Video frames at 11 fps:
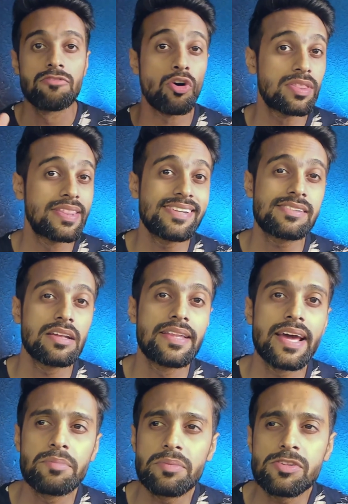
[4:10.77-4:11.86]
For this,
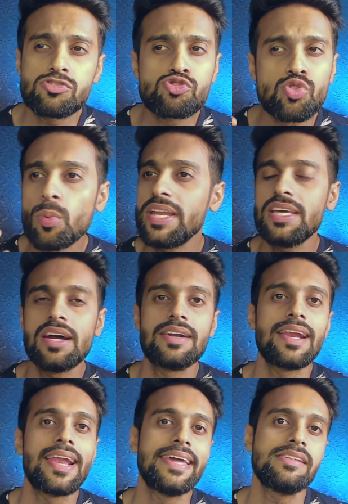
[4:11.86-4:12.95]
there may be so many
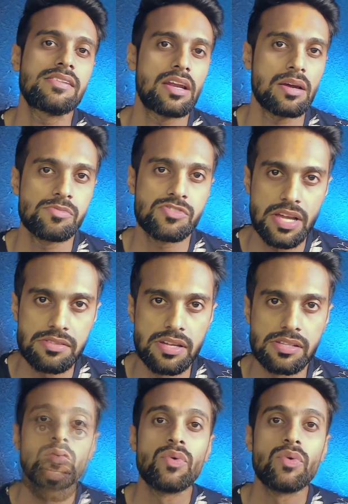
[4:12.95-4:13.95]
underlying circumstances,